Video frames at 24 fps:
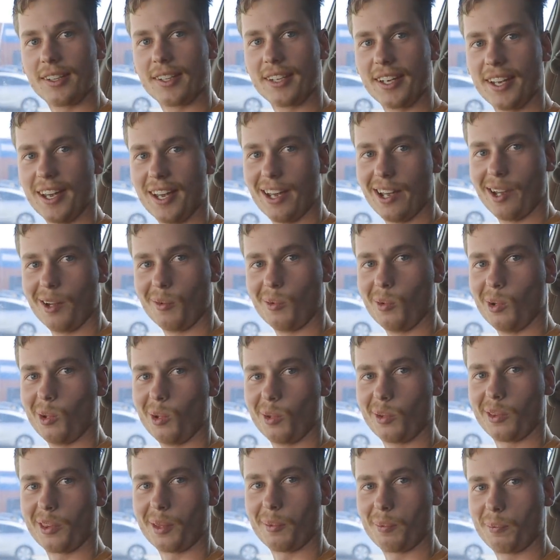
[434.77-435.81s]
Yeah,
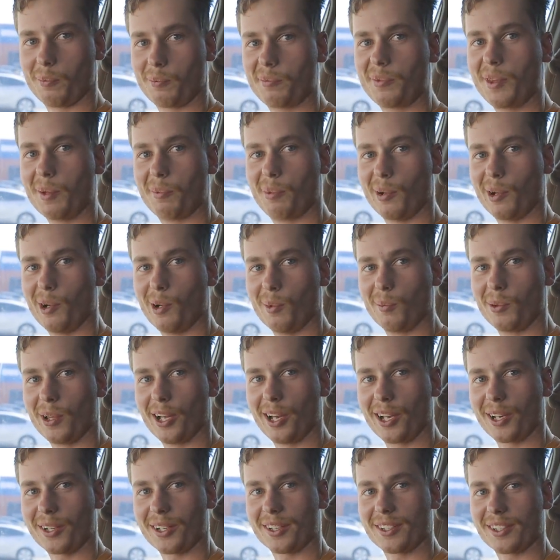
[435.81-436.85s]
well, the the poor
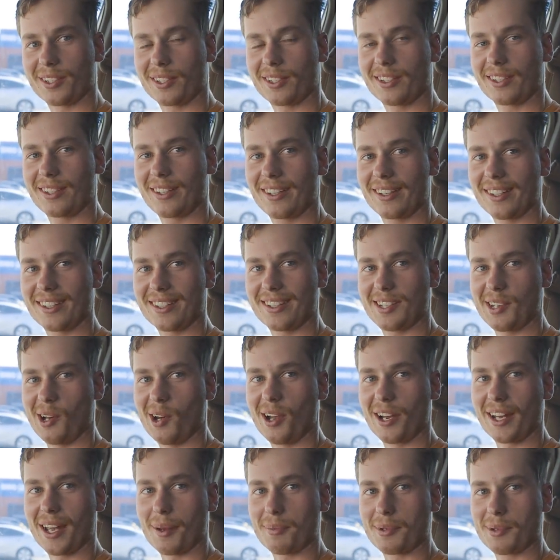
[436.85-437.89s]
bloke
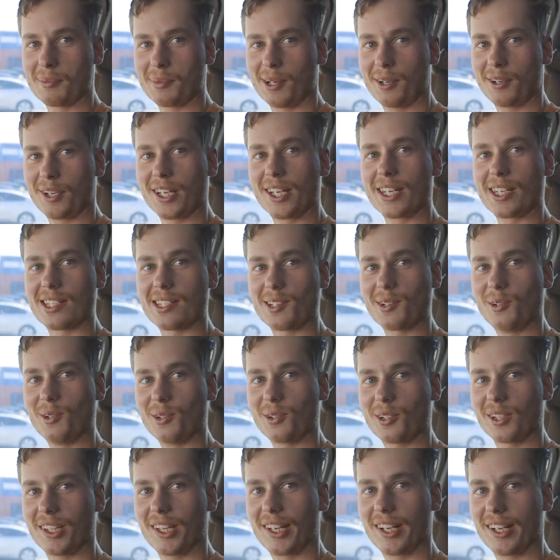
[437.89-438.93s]
signed up to build you a
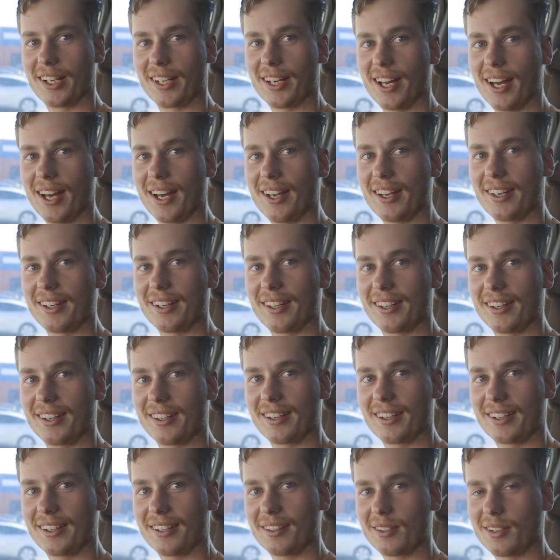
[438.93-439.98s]
snorkel in a day.
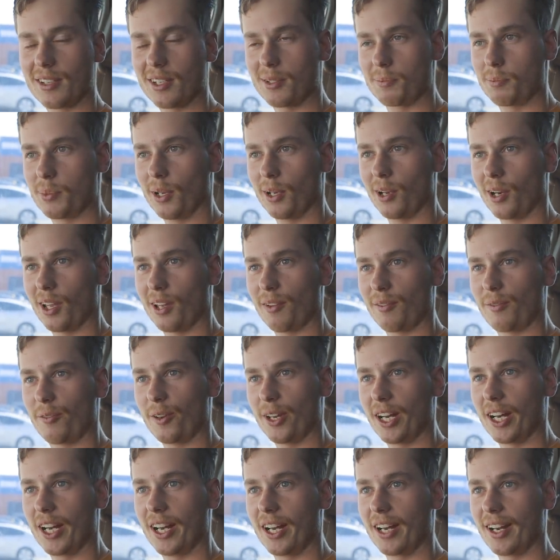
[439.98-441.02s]
Yeah. Just build it,
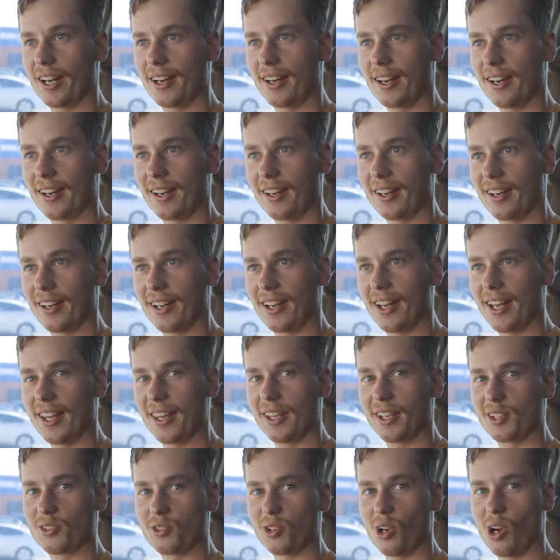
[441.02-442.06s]
fit it, and
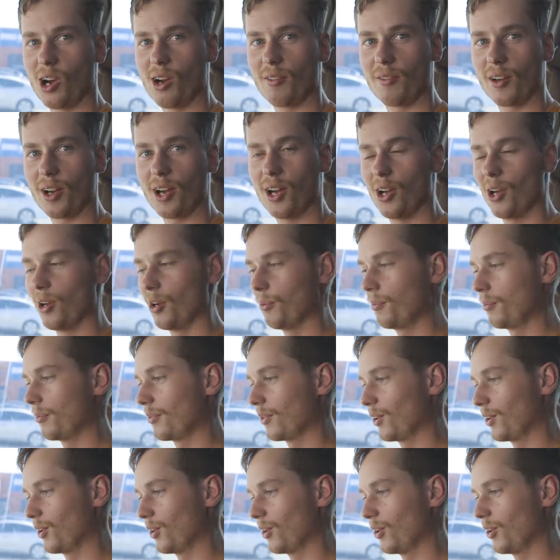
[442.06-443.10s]
then drive home.
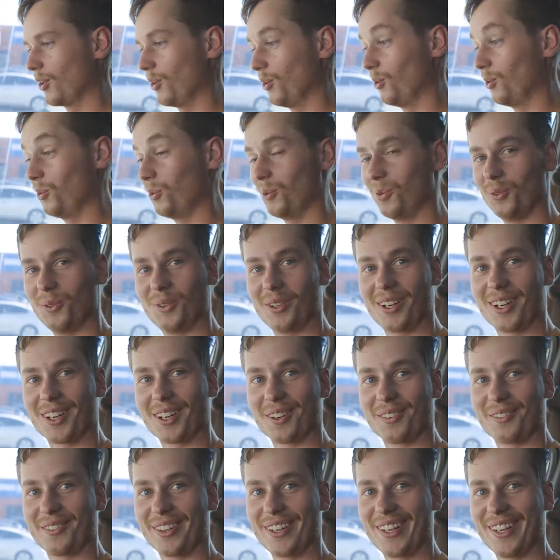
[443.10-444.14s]
Ooh. I
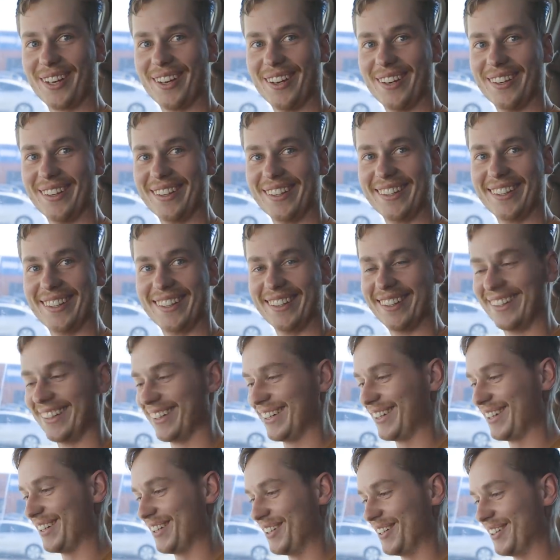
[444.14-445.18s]
got a video.
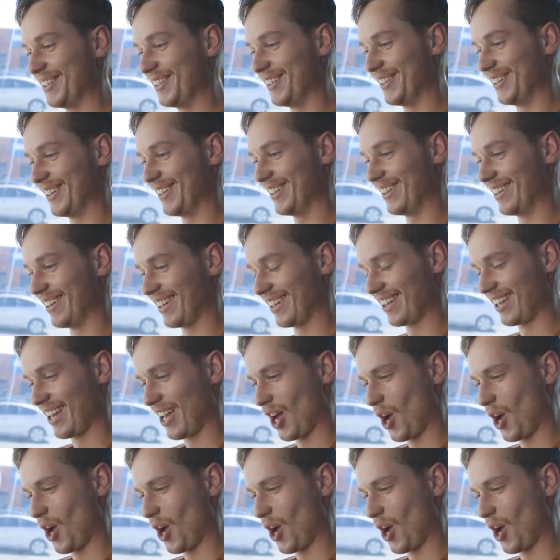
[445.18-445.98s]
Oh.